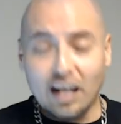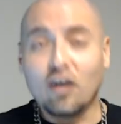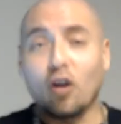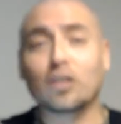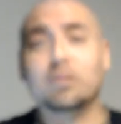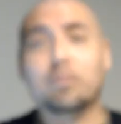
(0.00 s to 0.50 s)

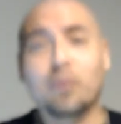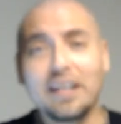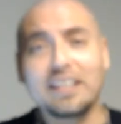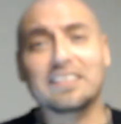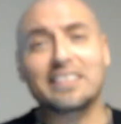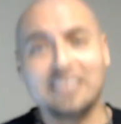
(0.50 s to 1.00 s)
overspray
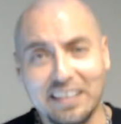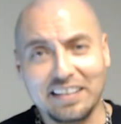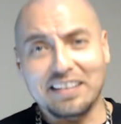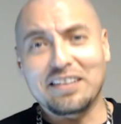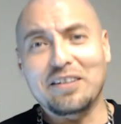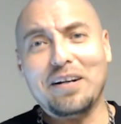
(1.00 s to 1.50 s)
this
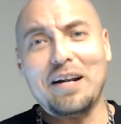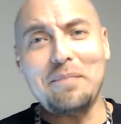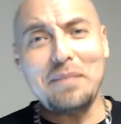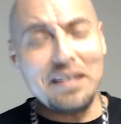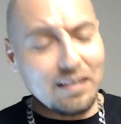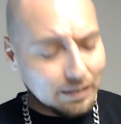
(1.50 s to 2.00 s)
sucker. You know what I
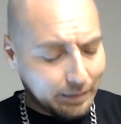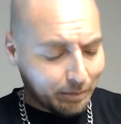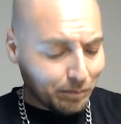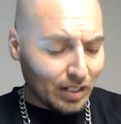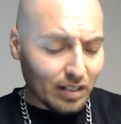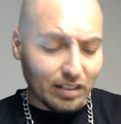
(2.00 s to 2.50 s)
mean?
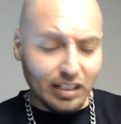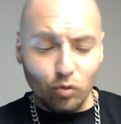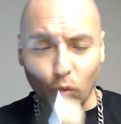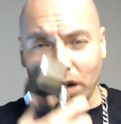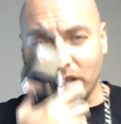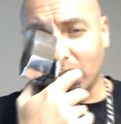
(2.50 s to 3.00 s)
This
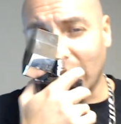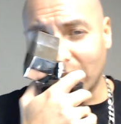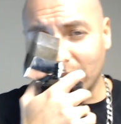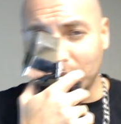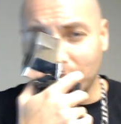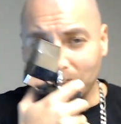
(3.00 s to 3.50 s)
works, guys.
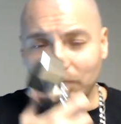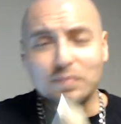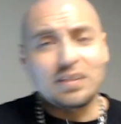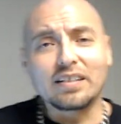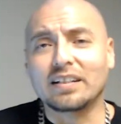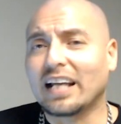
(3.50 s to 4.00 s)

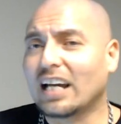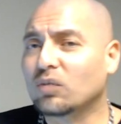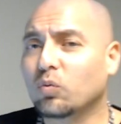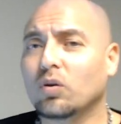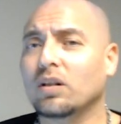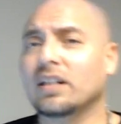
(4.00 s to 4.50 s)
This is a nice
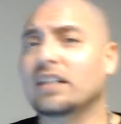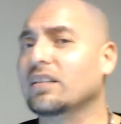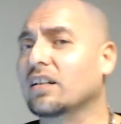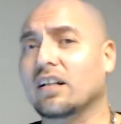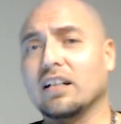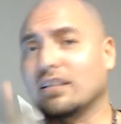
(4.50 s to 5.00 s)
one.
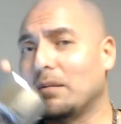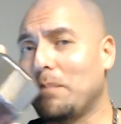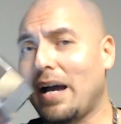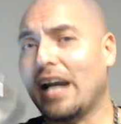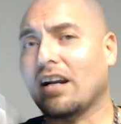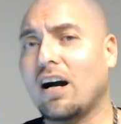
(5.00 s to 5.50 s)
It's a
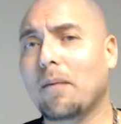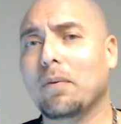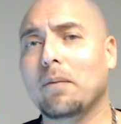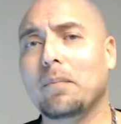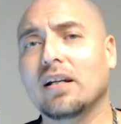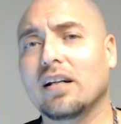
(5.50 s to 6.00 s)
mad
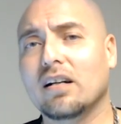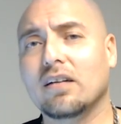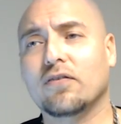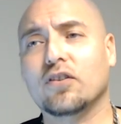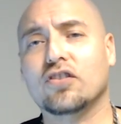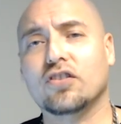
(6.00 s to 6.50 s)
compliment getter
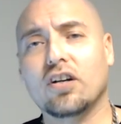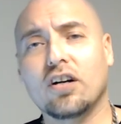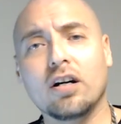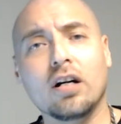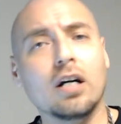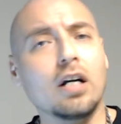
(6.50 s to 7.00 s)
for
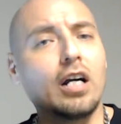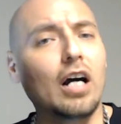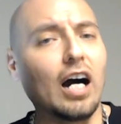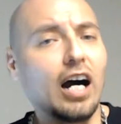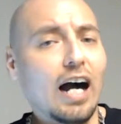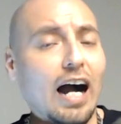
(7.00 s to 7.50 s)
sure.
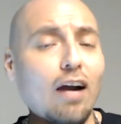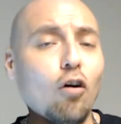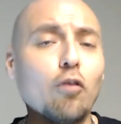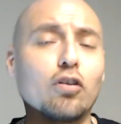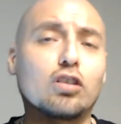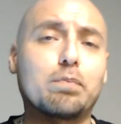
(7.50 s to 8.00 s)
I
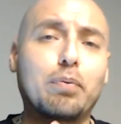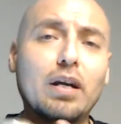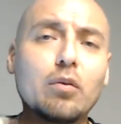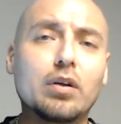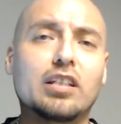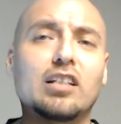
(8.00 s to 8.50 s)

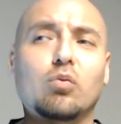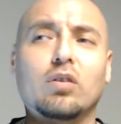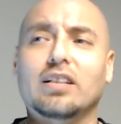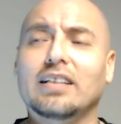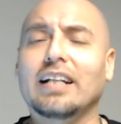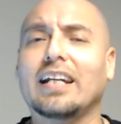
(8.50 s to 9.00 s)
overspray with this one
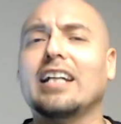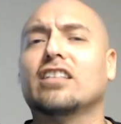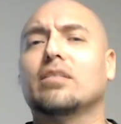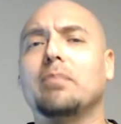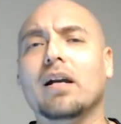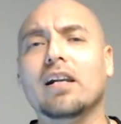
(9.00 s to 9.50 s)
because I can't
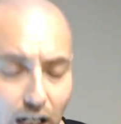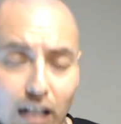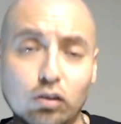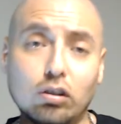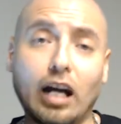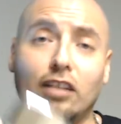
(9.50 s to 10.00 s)
smell this.
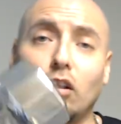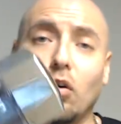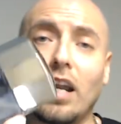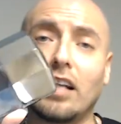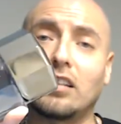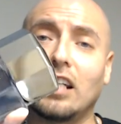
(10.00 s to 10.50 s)
I throw
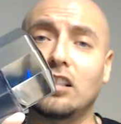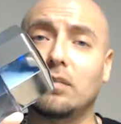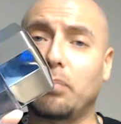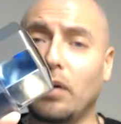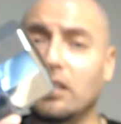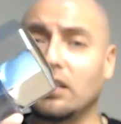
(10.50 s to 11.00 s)
like 10
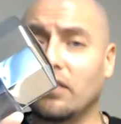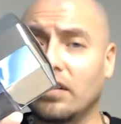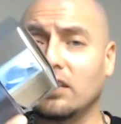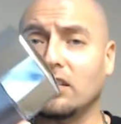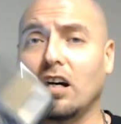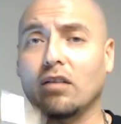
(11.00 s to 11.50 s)
sprays of
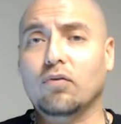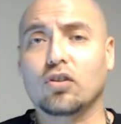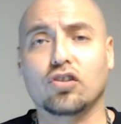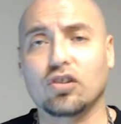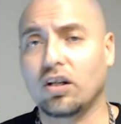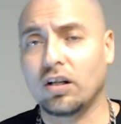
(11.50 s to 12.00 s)
this on for
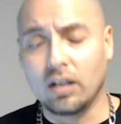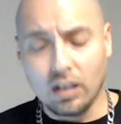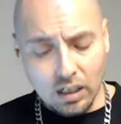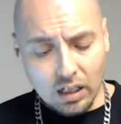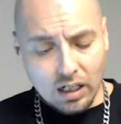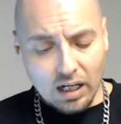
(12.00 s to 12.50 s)
sure.
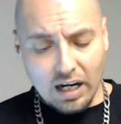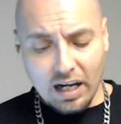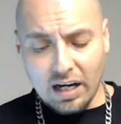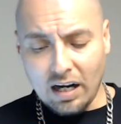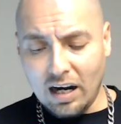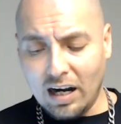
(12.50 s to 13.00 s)

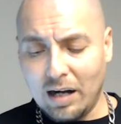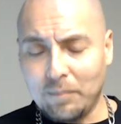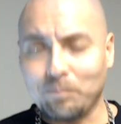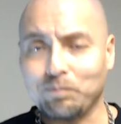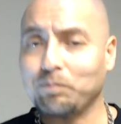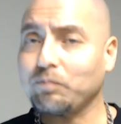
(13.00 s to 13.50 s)
And
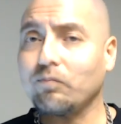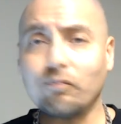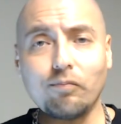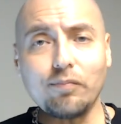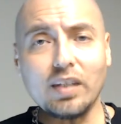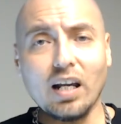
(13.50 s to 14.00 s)

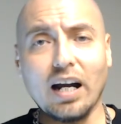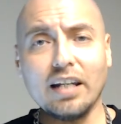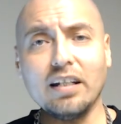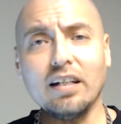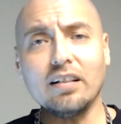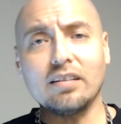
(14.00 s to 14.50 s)
I
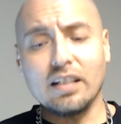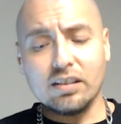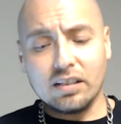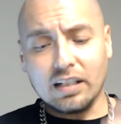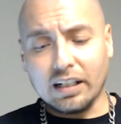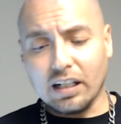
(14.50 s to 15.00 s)
get
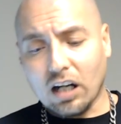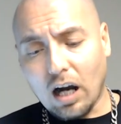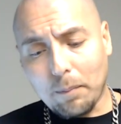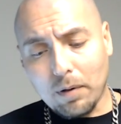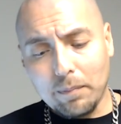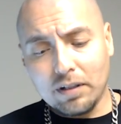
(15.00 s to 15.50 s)
attention. I get
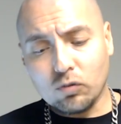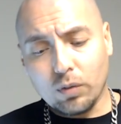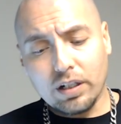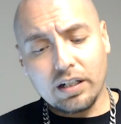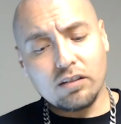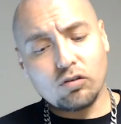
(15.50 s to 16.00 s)
compliments with
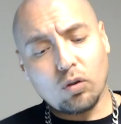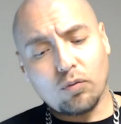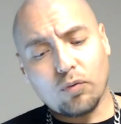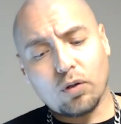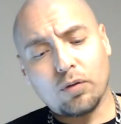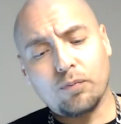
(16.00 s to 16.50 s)
it and so
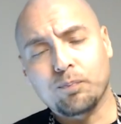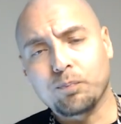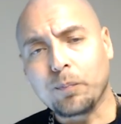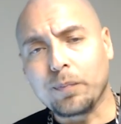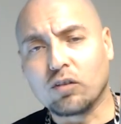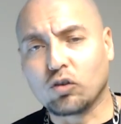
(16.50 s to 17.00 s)
forth.
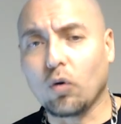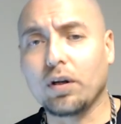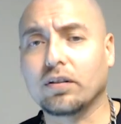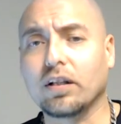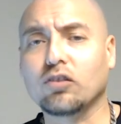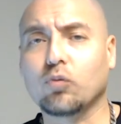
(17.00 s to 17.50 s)
So
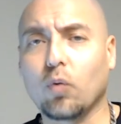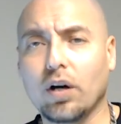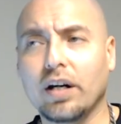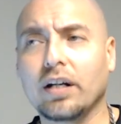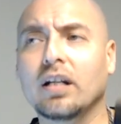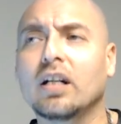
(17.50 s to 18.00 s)
it does
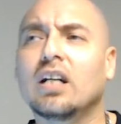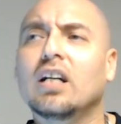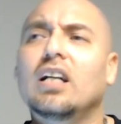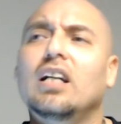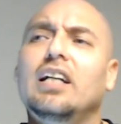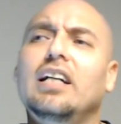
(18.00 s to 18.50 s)
work.
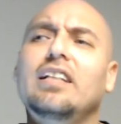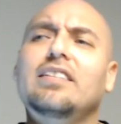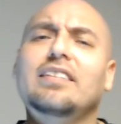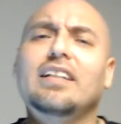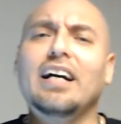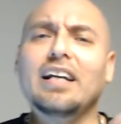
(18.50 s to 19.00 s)
It's
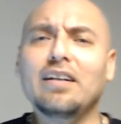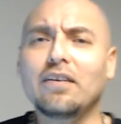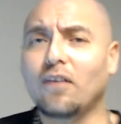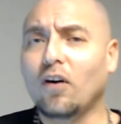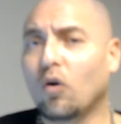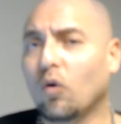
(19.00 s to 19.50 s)
kind
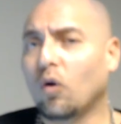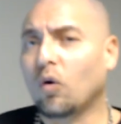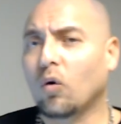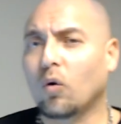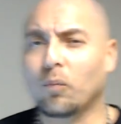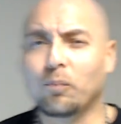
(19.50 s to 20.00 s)

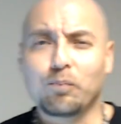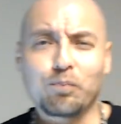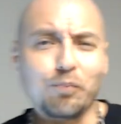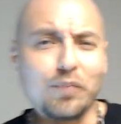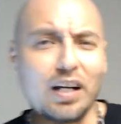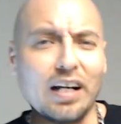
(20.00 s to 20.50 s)
of
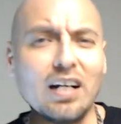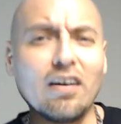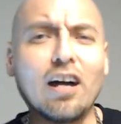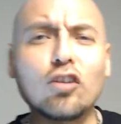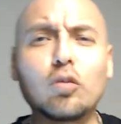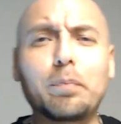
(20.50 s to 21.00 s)
kind of
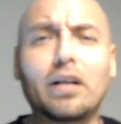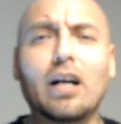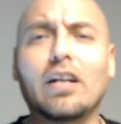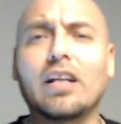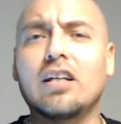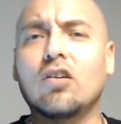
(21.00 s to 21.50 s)
hard to pick
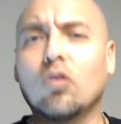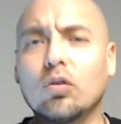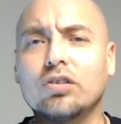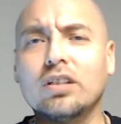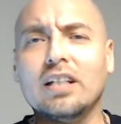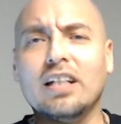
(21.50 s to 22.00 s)
out any
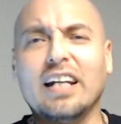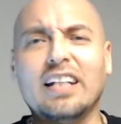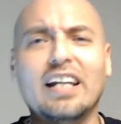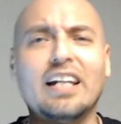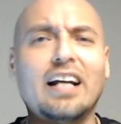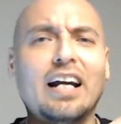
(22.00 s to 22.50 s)
notes in it. I
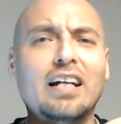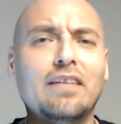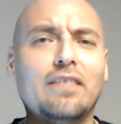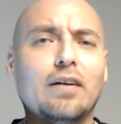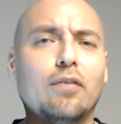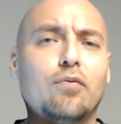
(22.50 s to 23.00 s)
get kind of
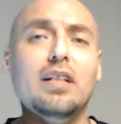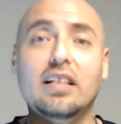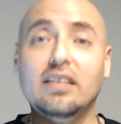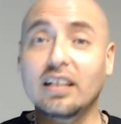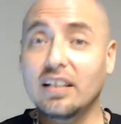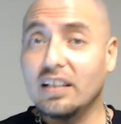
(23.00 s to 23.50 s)
it's
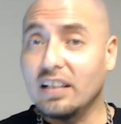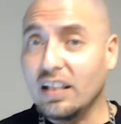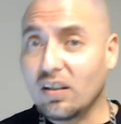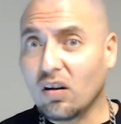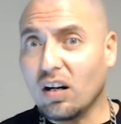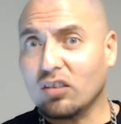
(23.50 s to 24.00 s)
a
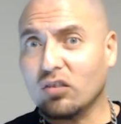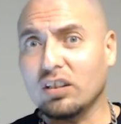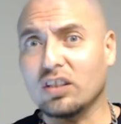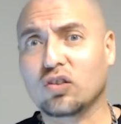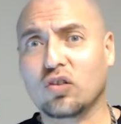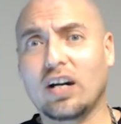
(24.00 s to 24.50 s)
little hard to
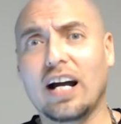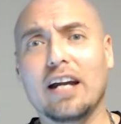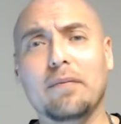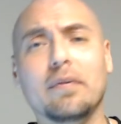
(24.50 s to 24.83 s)
describe.